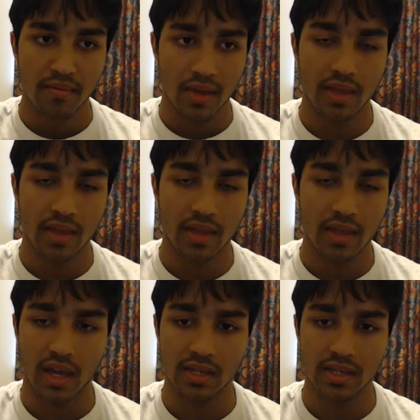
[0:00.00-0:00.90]
in that
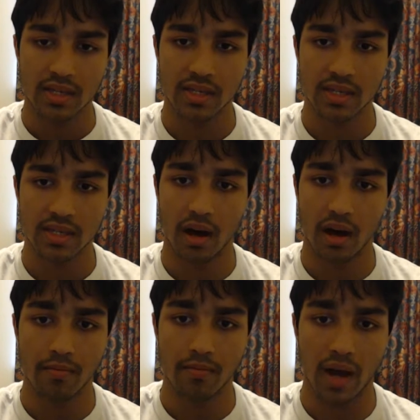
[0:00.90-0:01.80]
stance,
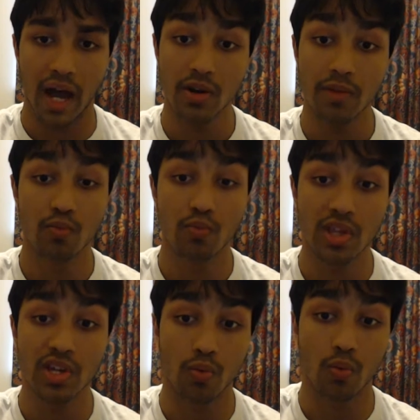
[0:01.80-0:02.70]
I would have been
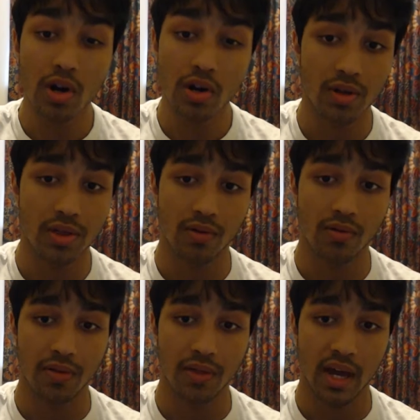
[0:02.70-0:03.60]
willing to work with you
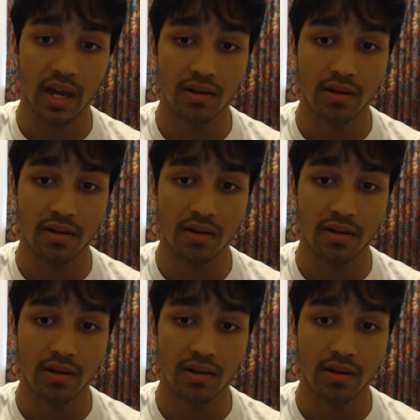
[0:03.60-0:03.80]
on that.